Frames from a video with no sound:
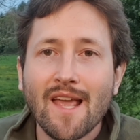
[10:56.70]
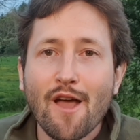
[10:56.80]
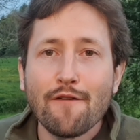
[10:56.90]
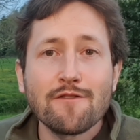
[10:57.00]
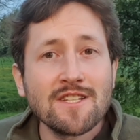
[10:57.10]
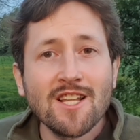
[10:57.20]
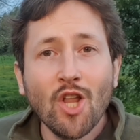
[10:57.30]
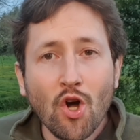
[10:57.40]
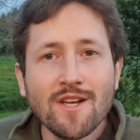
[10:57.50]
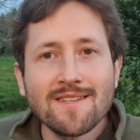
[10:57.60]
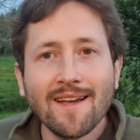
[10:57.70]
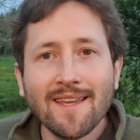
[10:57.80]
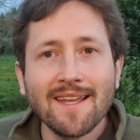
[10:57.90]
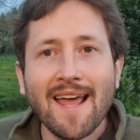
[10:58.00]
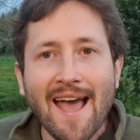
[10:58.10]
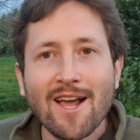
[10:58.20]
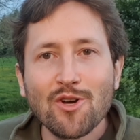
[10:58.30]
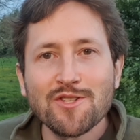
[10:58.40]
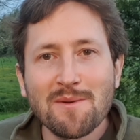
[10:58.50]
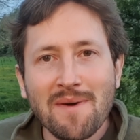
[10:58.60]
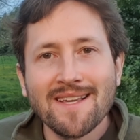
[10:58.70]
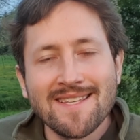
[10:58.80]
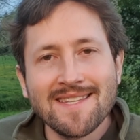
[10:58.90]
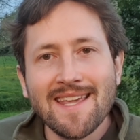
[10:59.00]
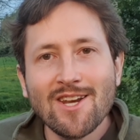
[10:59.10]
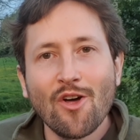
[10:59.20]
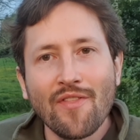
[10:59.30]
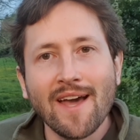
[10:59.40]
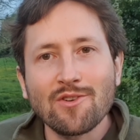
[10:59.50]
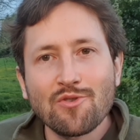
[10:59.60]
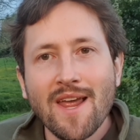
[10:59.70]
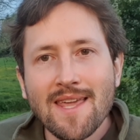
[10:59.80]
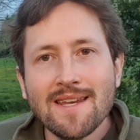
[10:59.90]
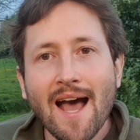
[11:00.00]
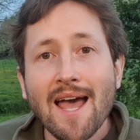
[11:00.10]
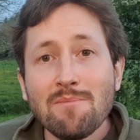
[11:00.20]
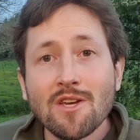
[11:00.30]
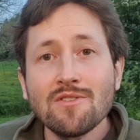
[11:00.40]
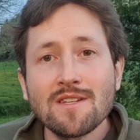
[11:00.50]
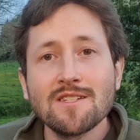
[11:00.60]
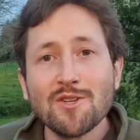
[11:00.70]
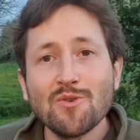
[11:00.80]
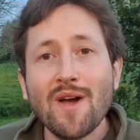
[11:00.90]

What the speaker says: For as long as I can hang on to my seat on that train, I'm going to do